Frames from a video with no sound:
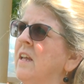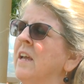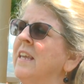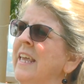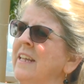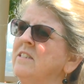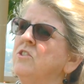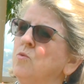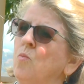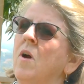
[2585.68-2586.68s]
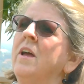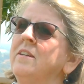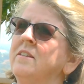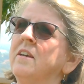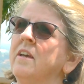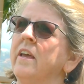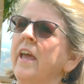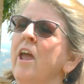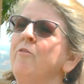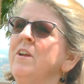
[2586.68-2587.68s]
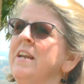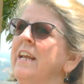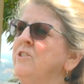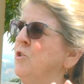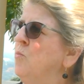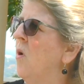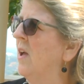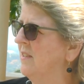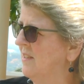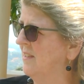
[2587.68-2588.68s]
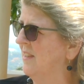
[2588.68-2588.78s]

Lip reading: against what every nation wants.